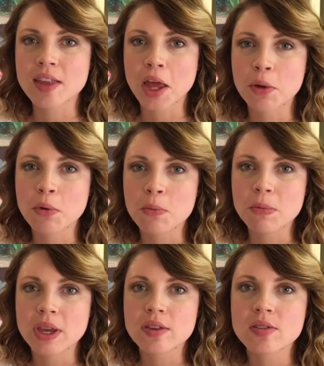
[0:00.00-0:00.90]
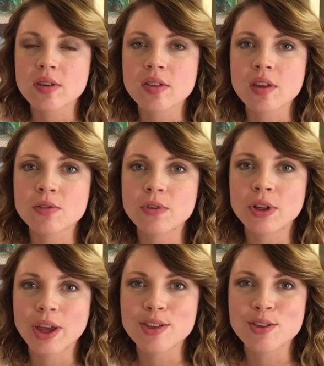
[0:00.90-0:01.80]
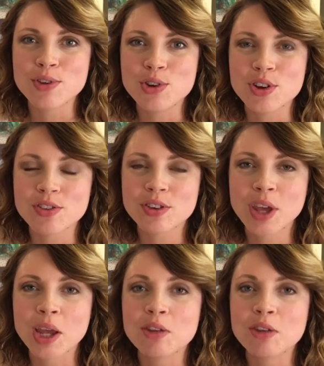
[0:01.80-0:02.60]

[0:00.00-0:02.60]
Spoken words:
and it won't be as successful as if you just kind